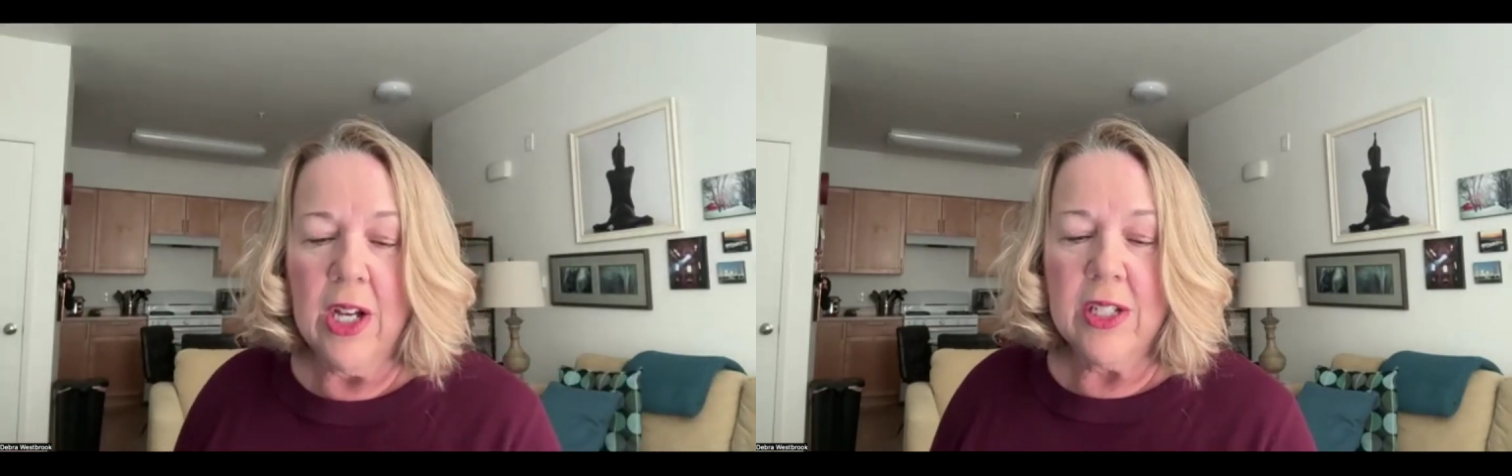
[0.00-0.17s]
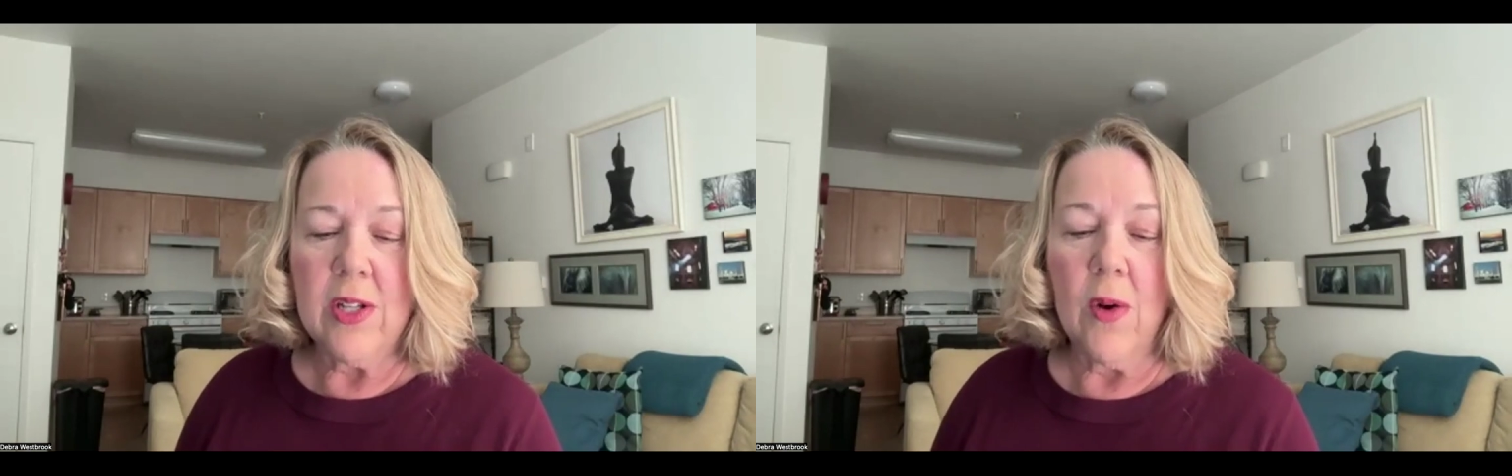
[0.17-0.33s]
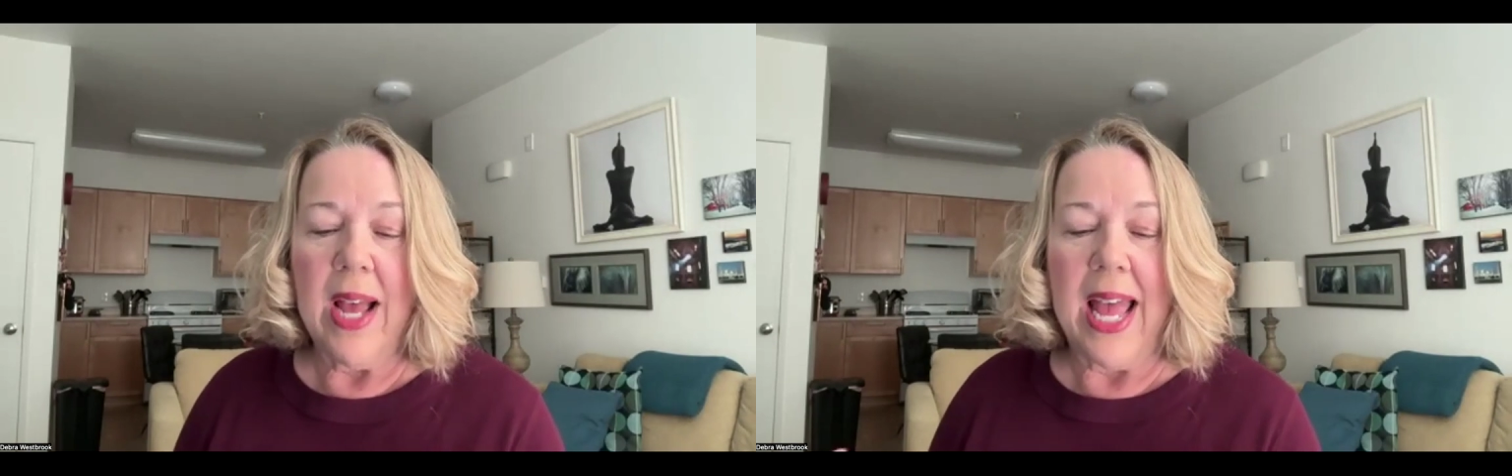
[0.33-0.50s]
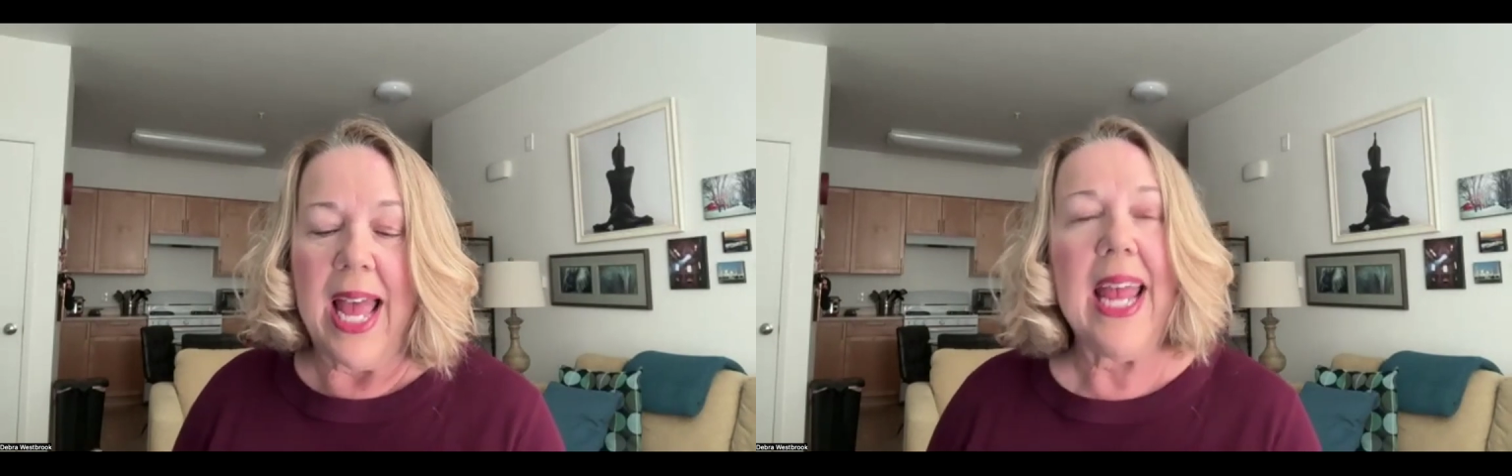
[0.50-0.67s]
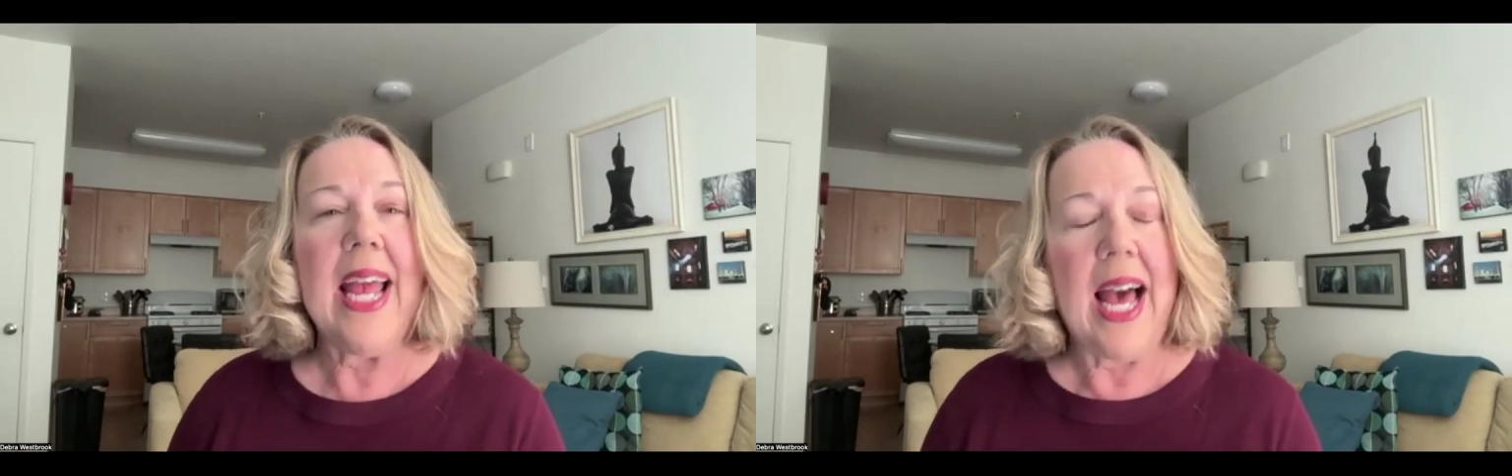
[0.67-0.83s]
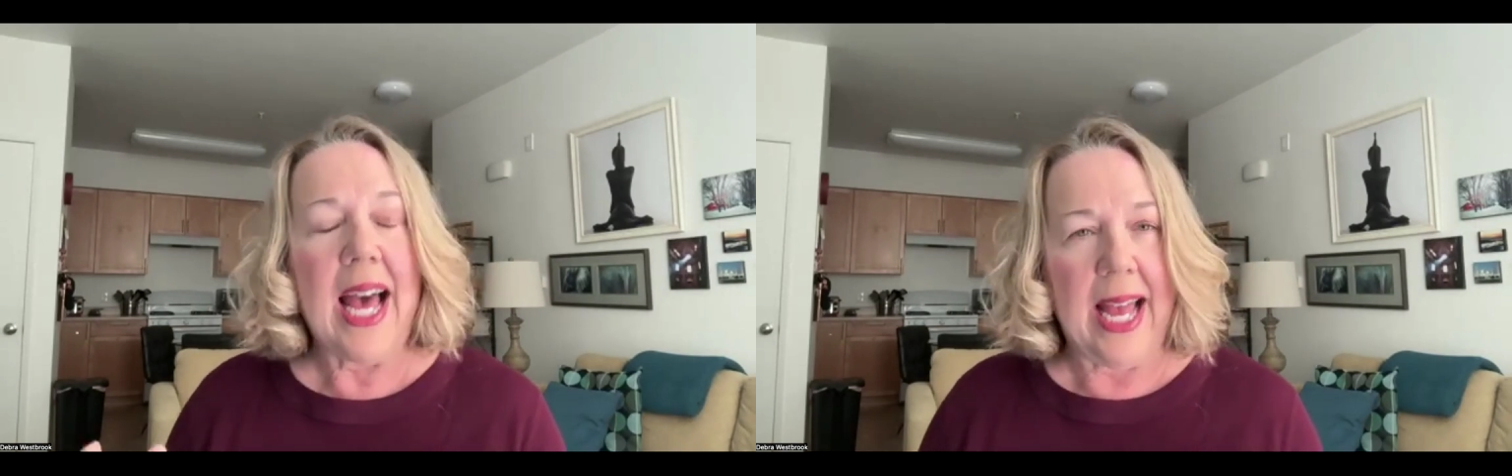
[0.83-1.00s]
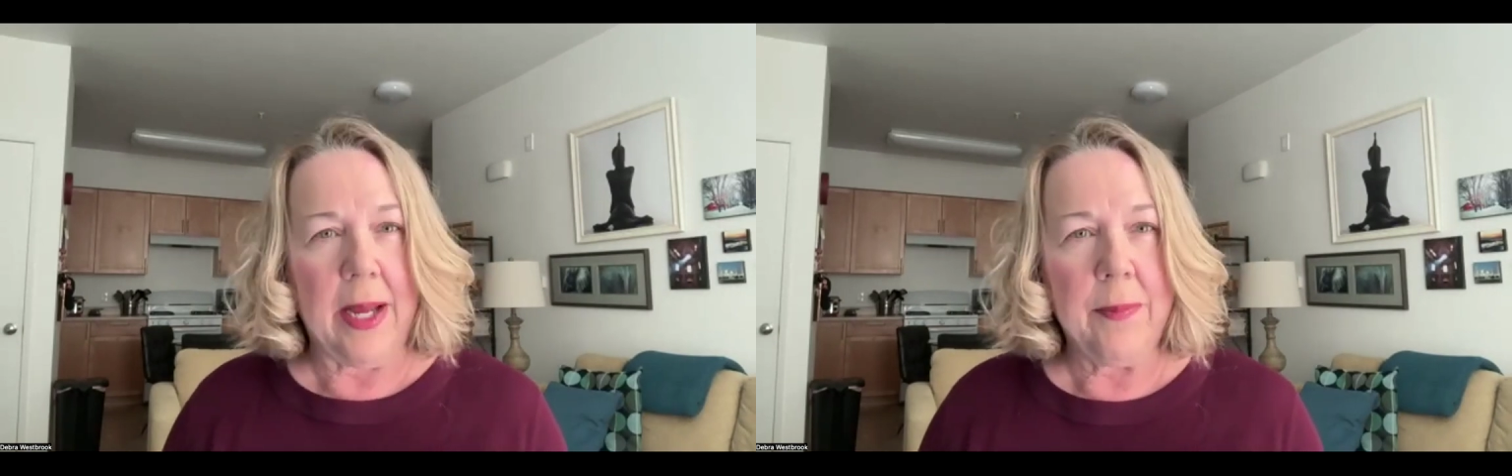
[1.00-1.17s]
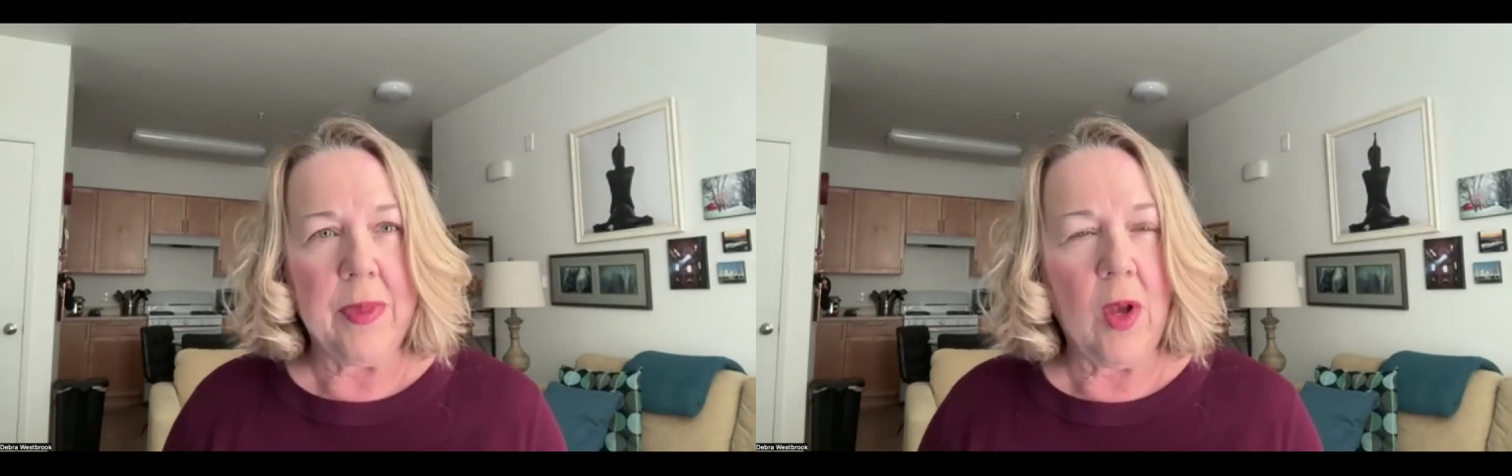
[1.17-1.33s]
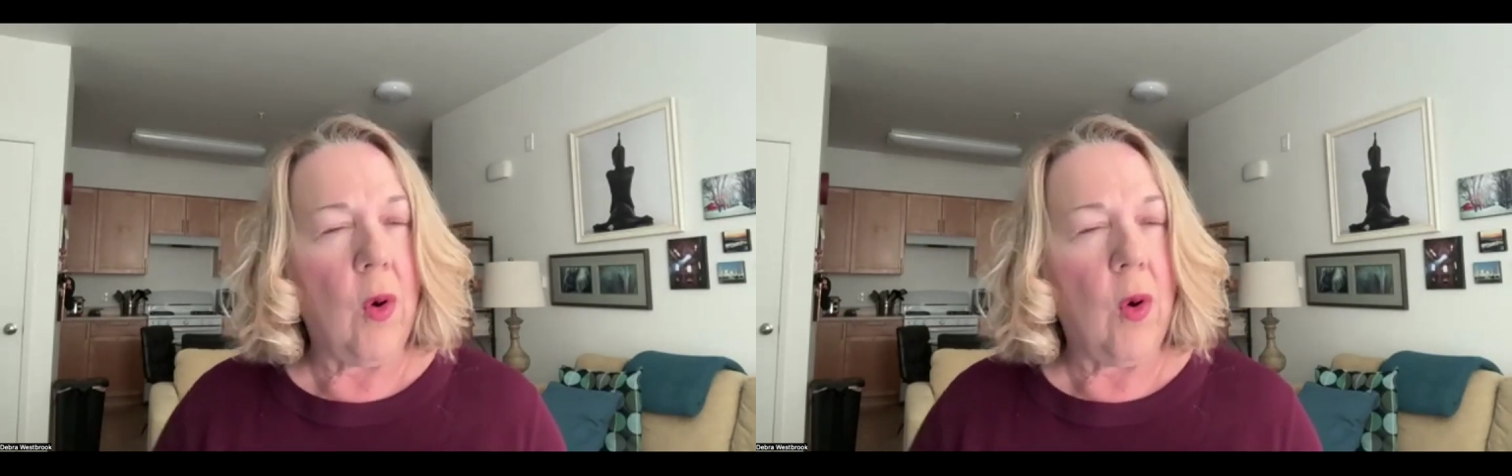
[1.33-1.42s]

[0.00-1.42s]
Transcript: So AI,